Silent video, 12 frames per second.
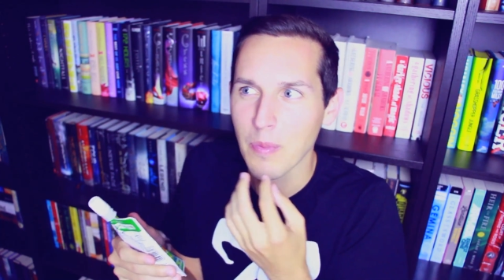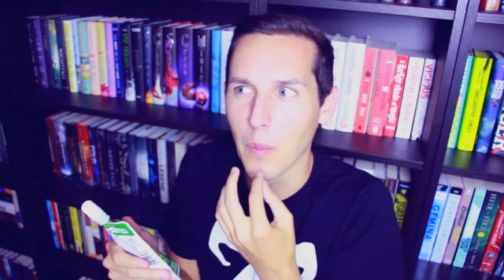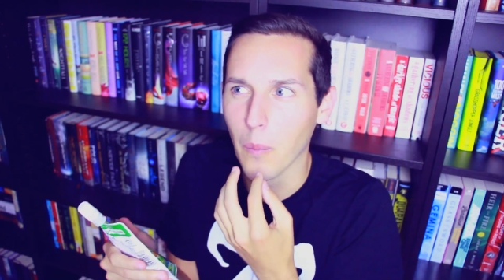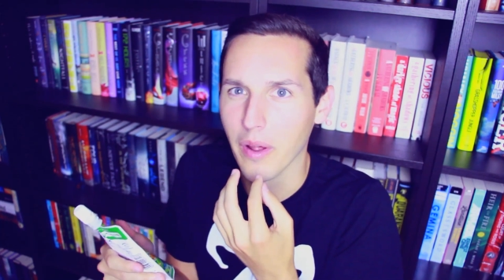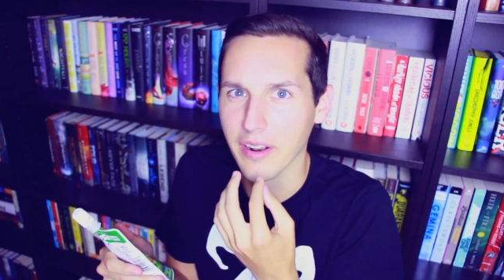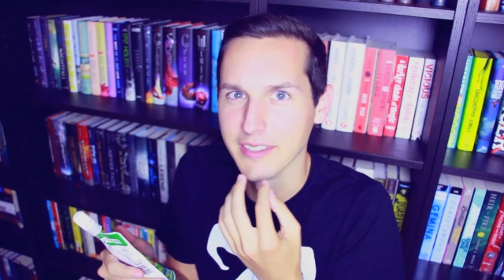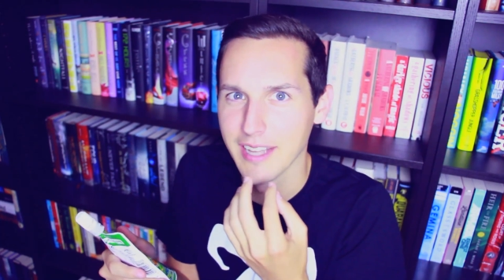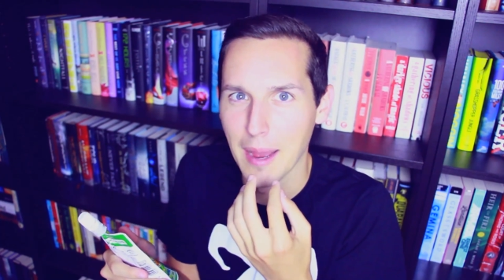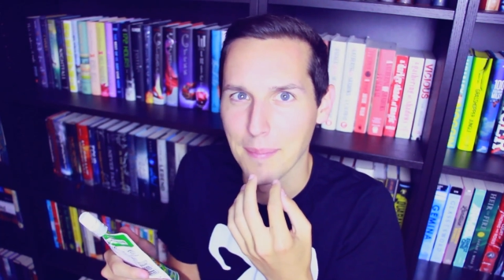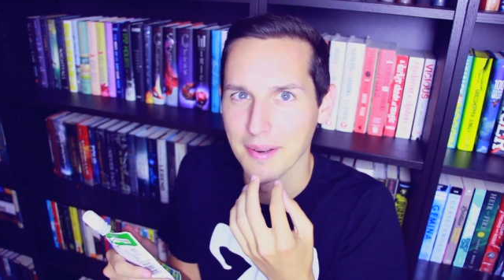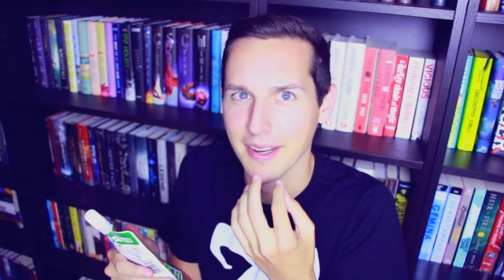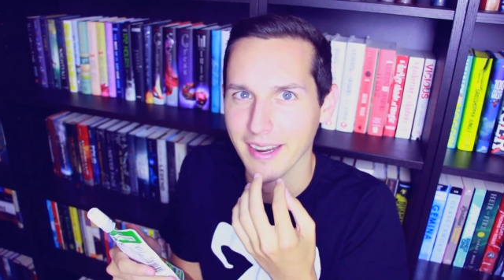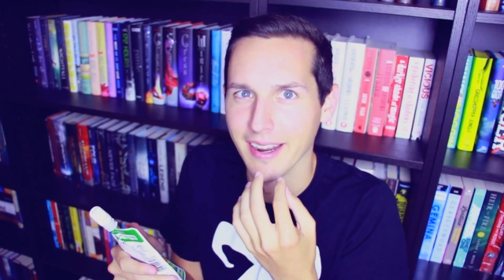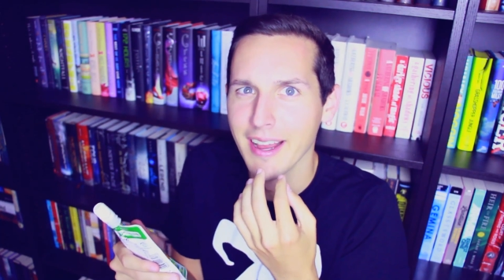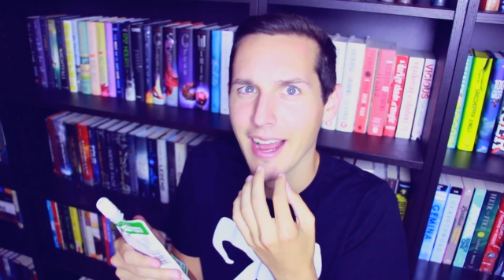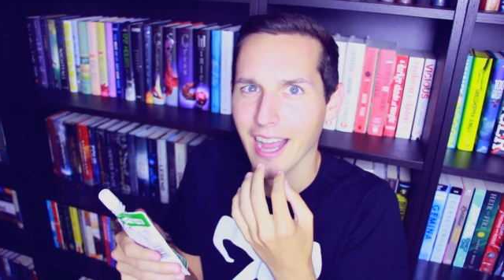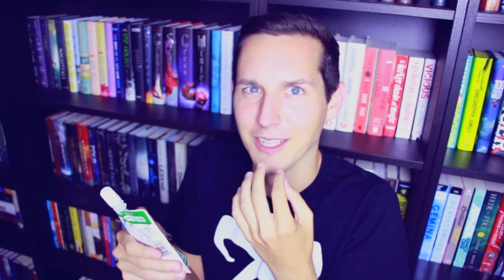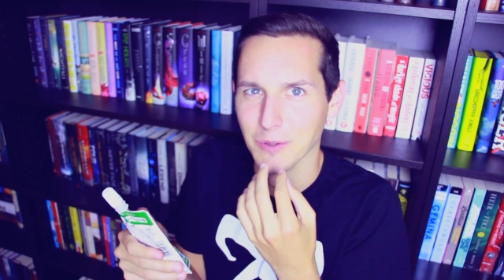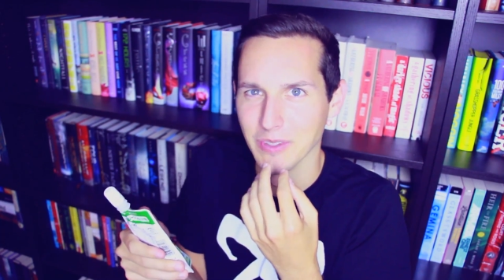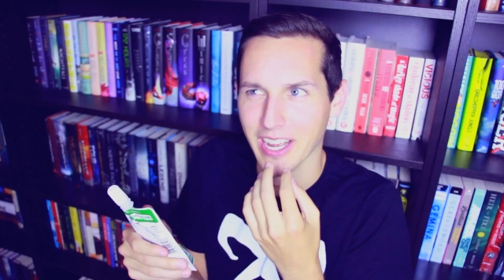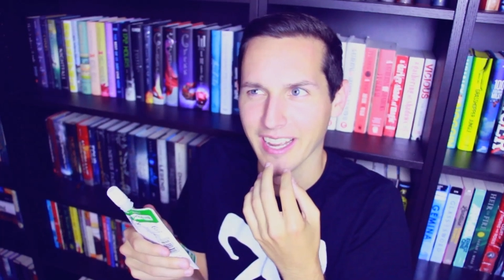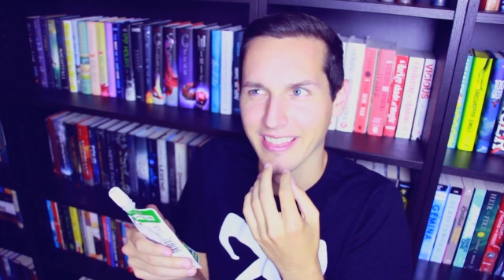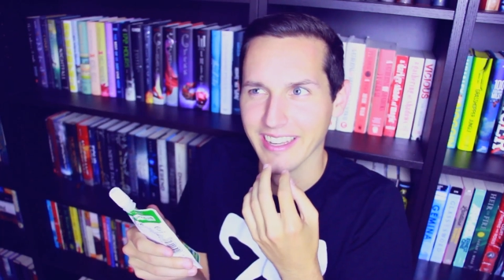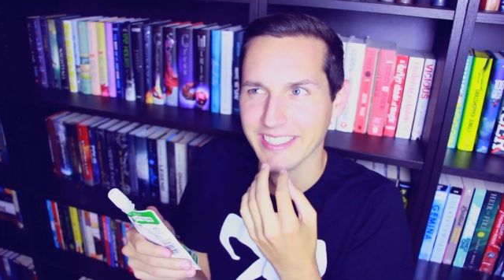what is happening? I don't
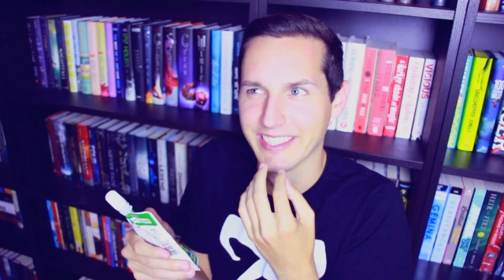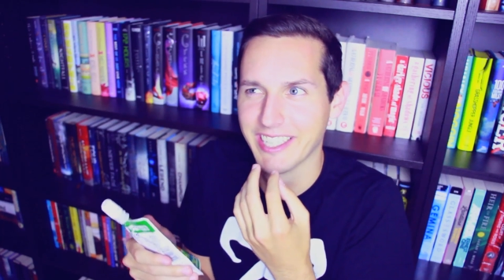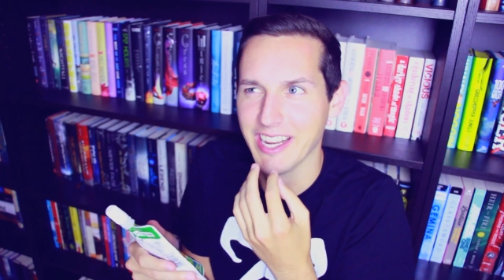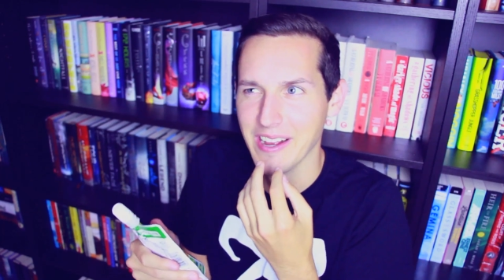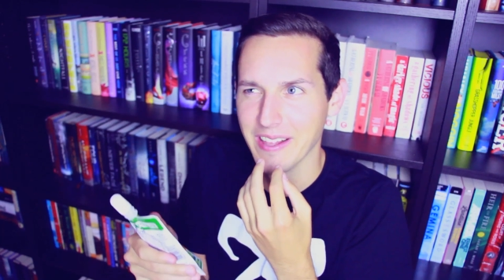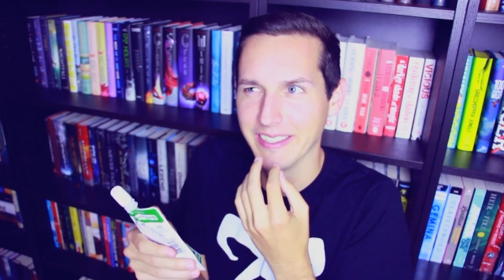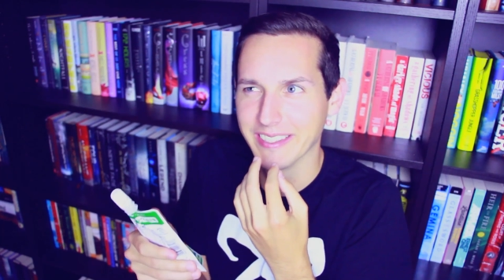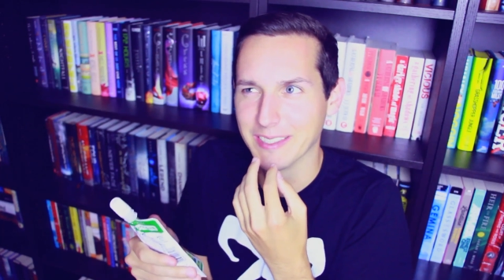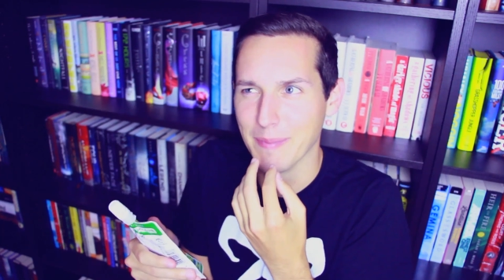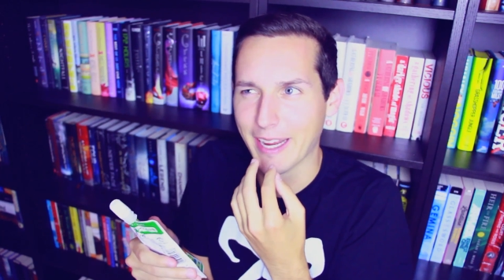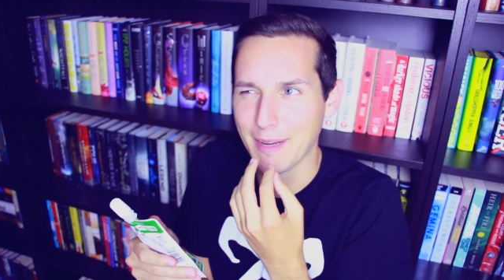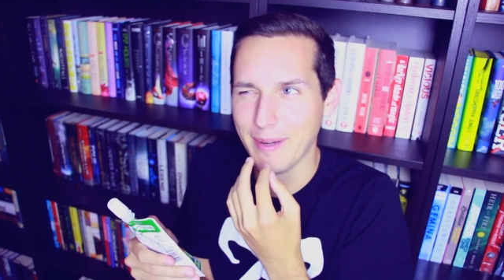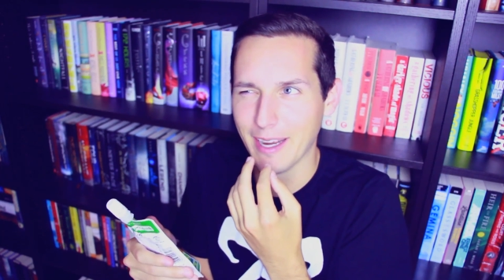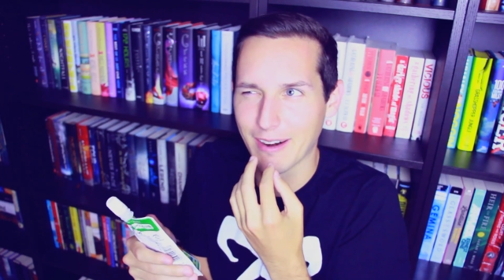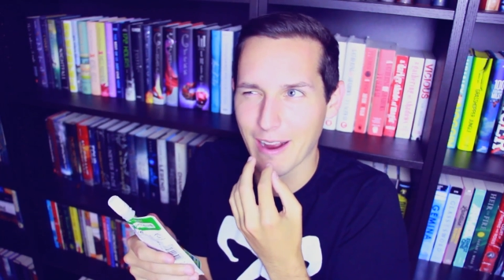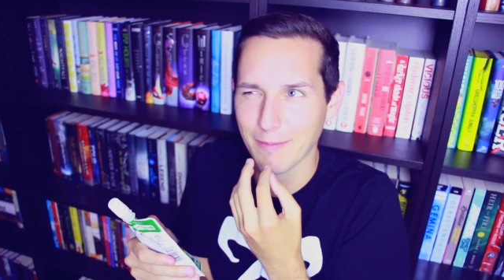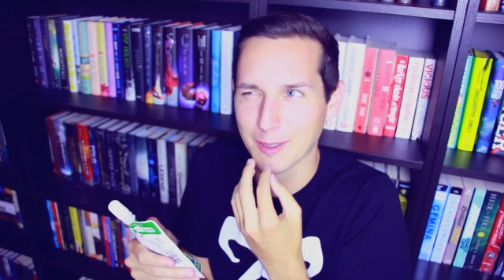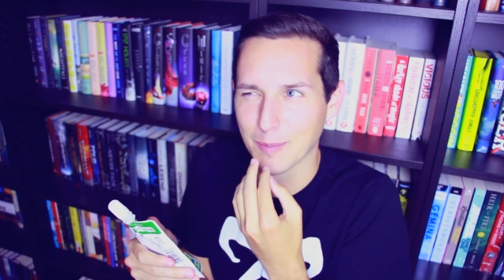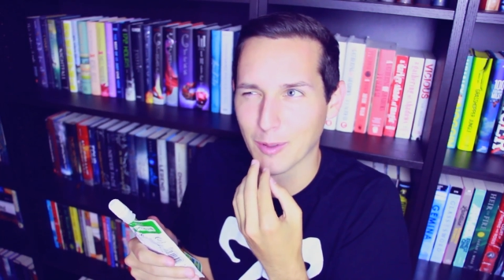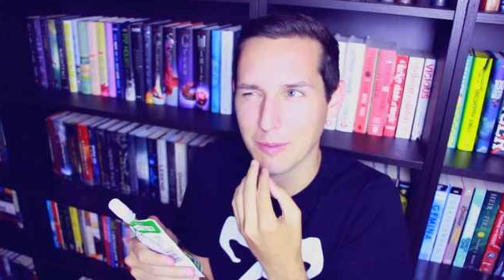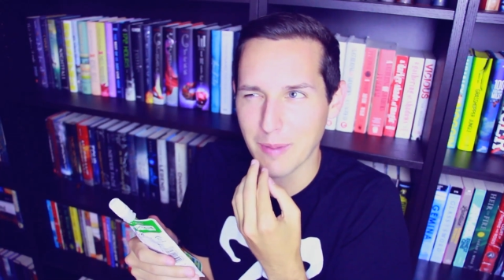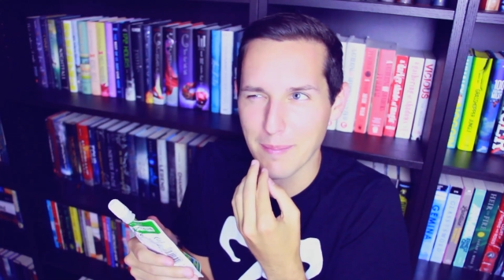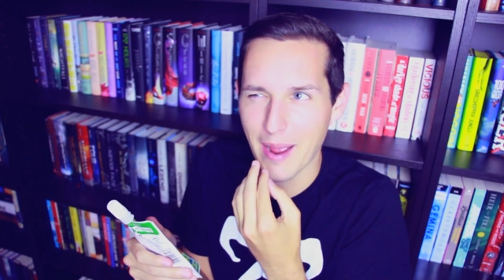like this. This is making me uncomfortable in my